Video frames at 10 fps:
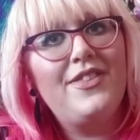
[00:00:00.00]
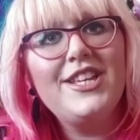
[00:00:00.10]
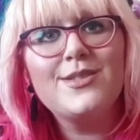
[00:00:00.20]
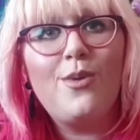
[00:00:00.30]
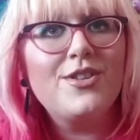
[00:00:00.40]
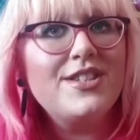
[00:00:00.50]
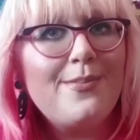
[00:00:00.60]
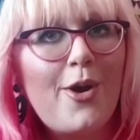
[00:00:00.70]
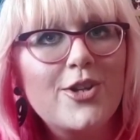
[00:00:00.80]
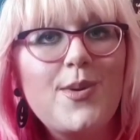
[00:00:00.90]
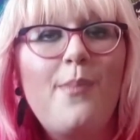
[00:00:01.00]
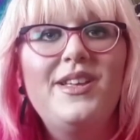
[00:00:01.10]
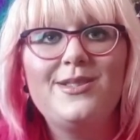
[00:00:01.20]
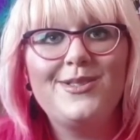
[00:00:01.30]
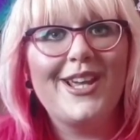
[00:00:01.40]
And this wasn't a box
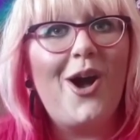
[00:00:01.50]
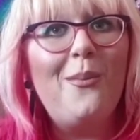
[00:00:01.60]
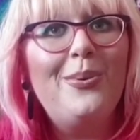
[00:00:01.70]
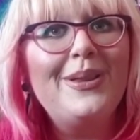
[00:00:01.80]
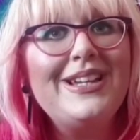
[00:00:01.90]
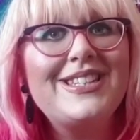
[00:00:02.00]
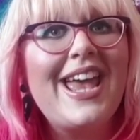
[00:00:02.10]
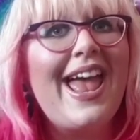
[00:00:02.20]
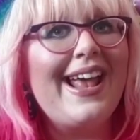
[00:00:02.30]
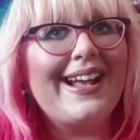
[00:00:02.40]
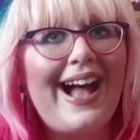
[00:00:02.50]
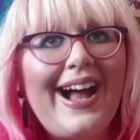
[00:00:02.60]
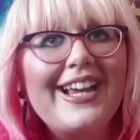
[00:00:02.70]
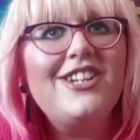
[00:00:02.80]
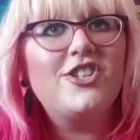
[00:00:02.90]
up. This is a complete
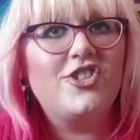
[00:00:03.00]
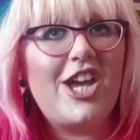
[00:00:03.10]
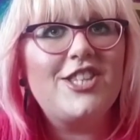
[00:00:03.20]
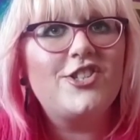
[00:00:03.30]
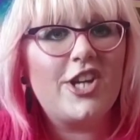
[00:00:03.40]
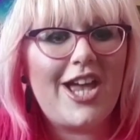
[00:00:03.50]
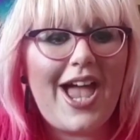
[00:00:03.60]
kind gesture.